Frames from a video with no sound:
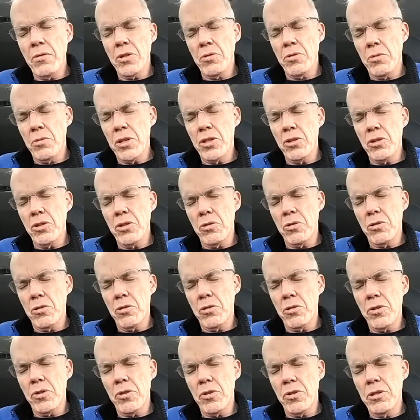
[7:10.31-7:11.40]
what George
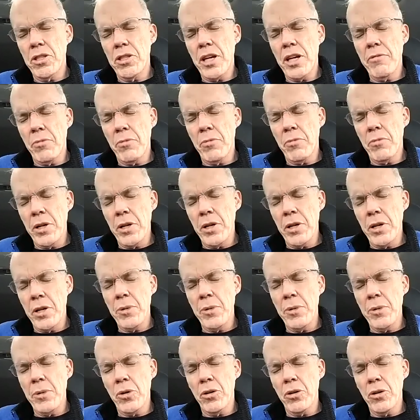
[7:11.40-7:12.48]
Floyd said when he was being
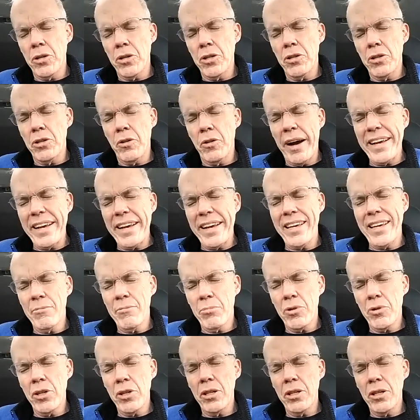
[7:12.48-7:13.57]
murdered. I can't breathe.